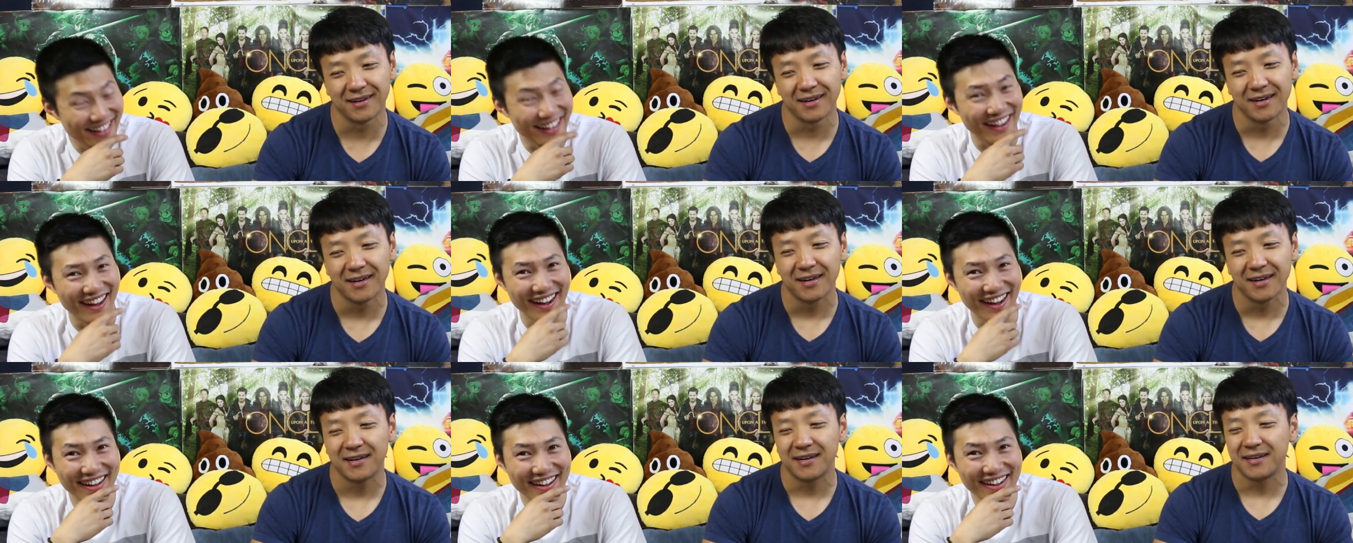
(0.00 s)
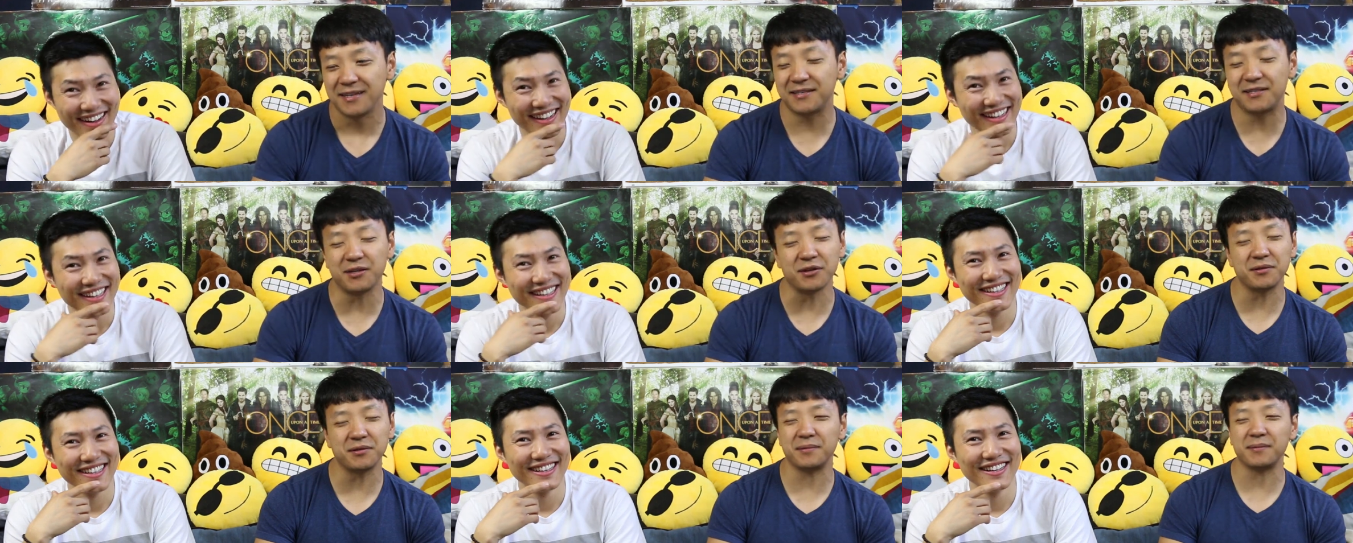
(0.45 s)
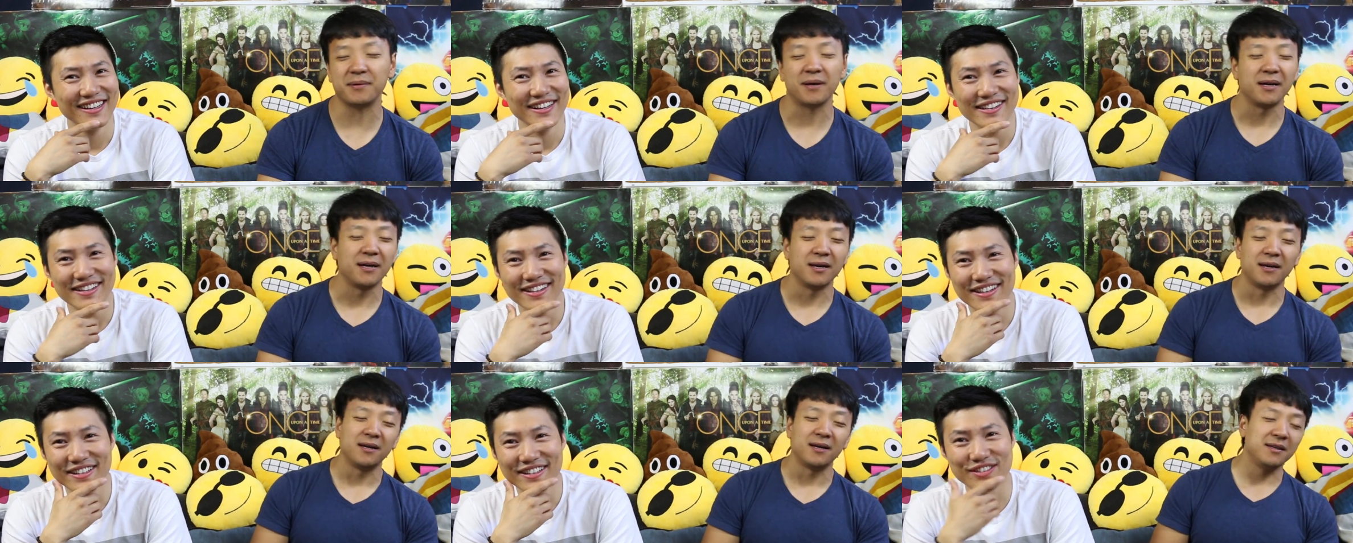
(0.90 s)
Speaker 1: Yeah. It's just
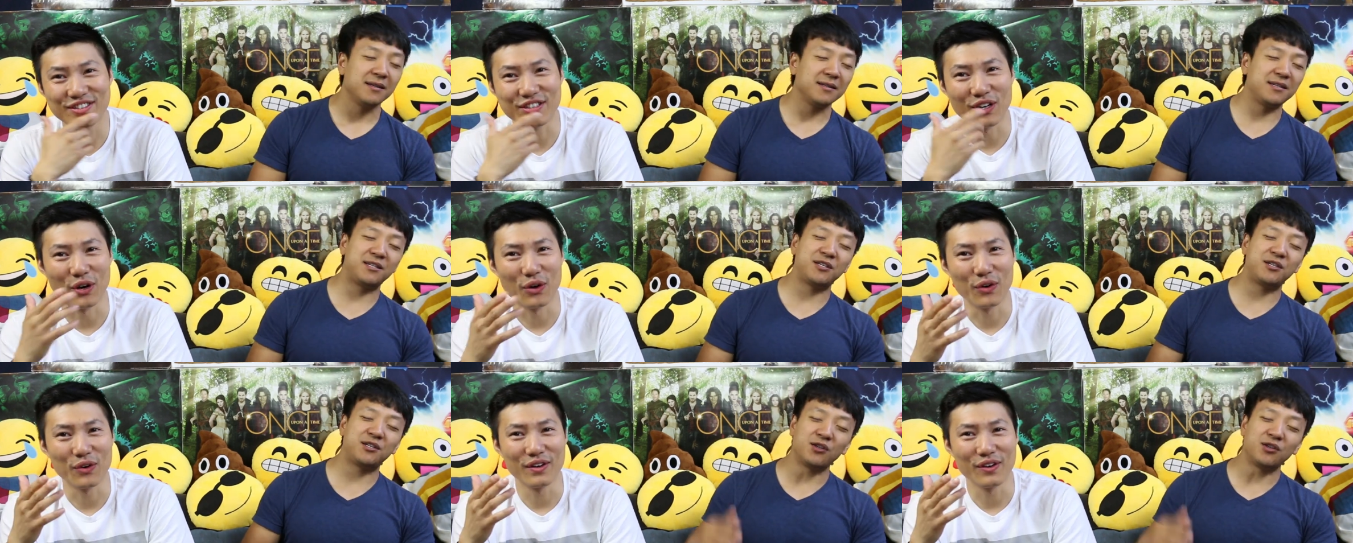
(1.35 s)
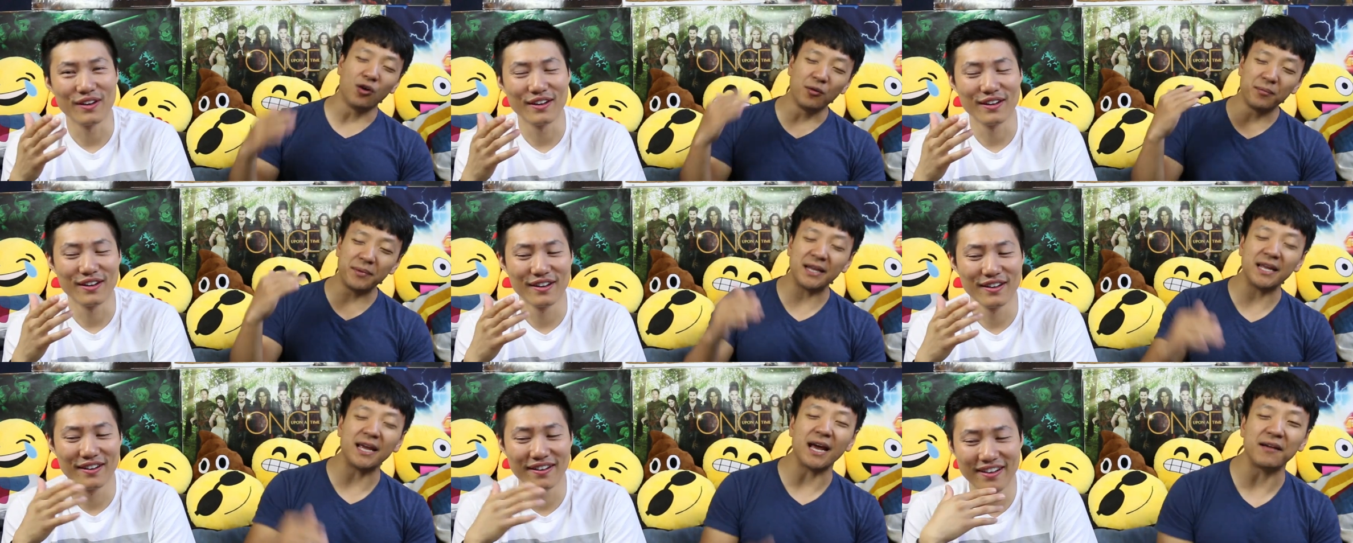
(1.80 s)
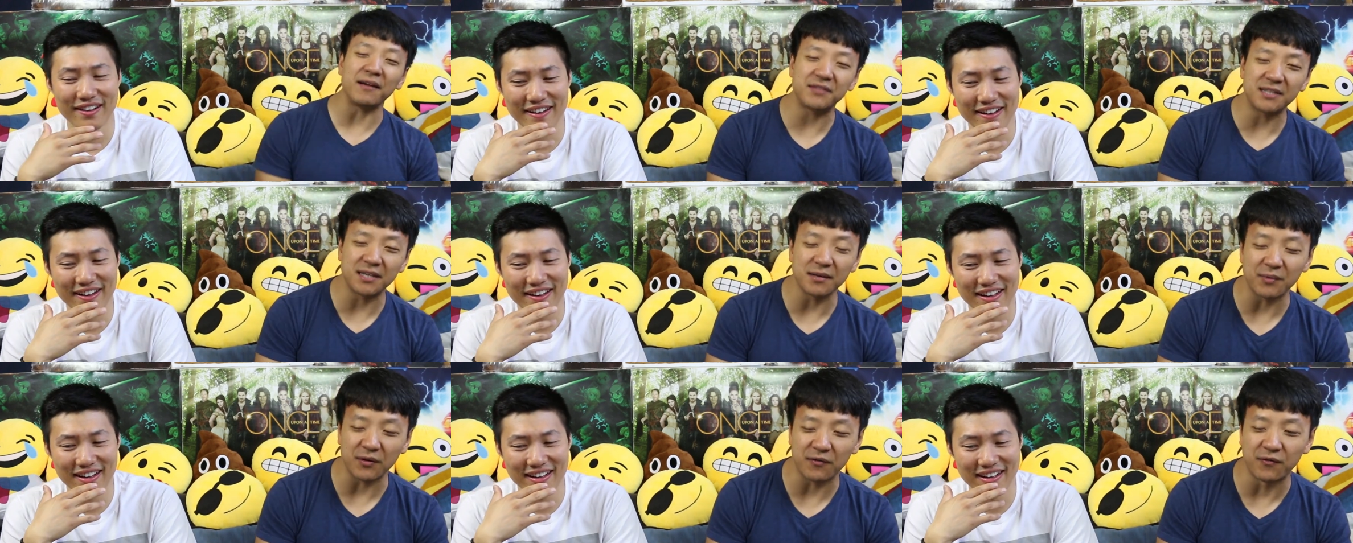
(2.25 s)
so so many I've
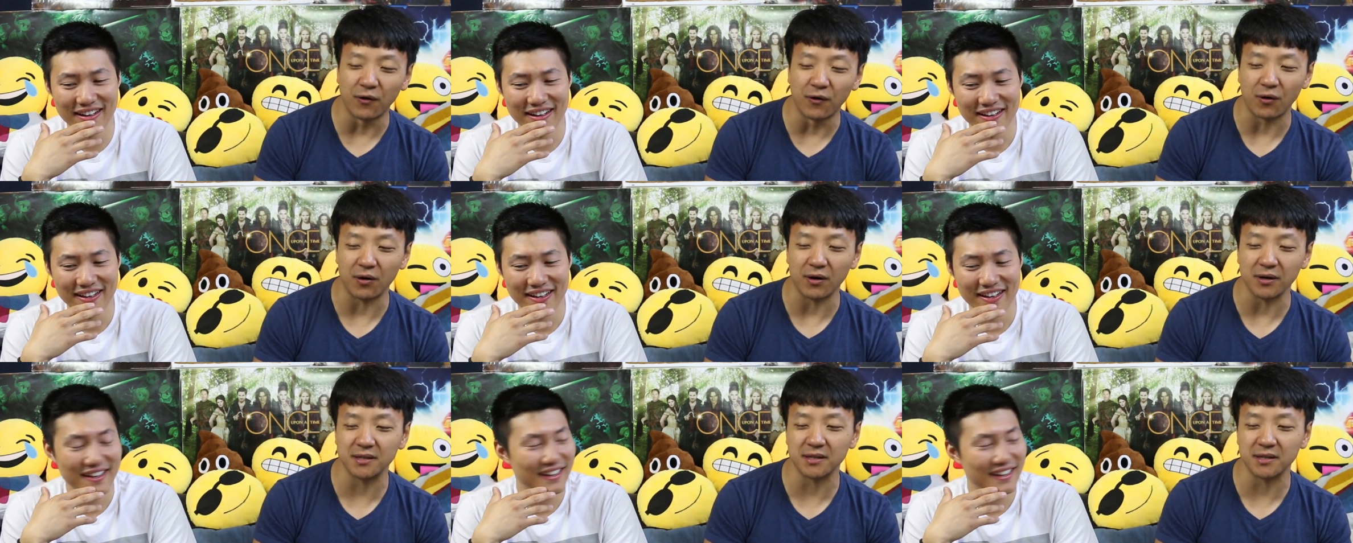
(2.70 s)
seen before.